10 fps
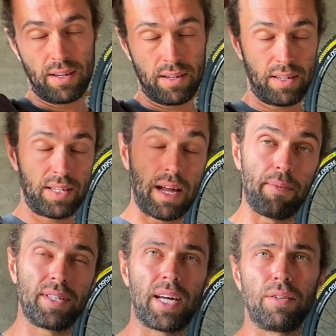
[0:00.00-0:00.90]
and snapped
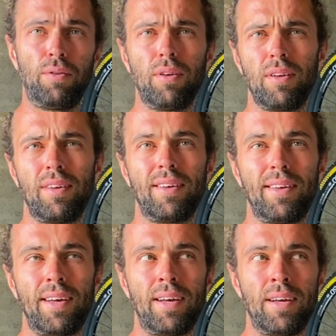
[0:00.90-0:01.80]
the saddle
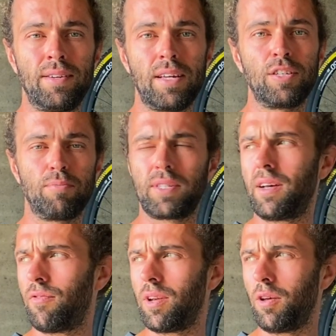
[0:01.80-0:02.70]
and injured
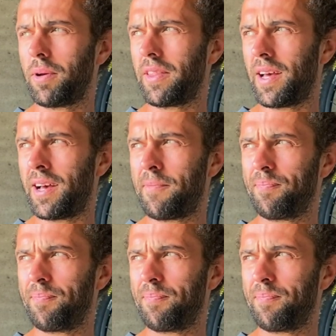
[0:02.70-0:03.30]
myself a little bit there.